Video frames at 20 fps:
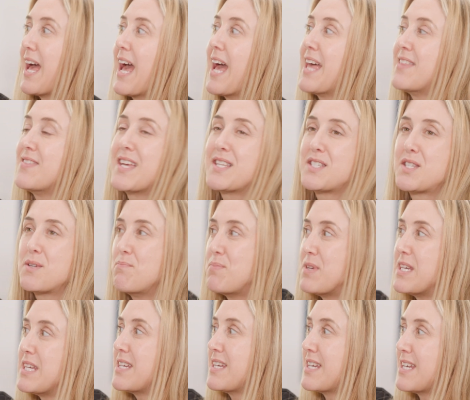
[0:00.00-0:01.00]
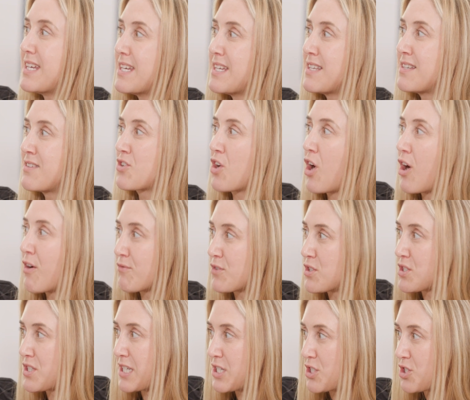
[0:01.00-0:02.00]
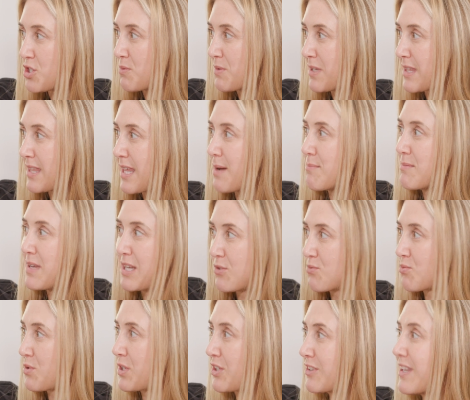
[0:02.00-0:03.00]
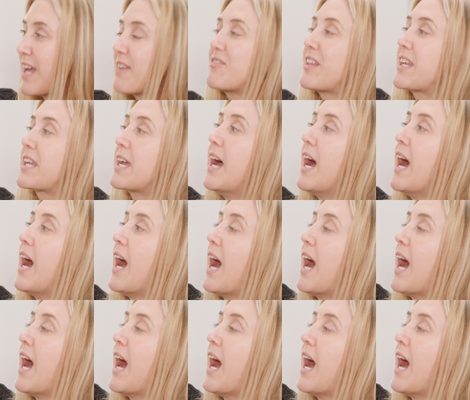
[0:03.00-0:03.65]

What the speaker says: and then to be in conversation with them in real life. Like,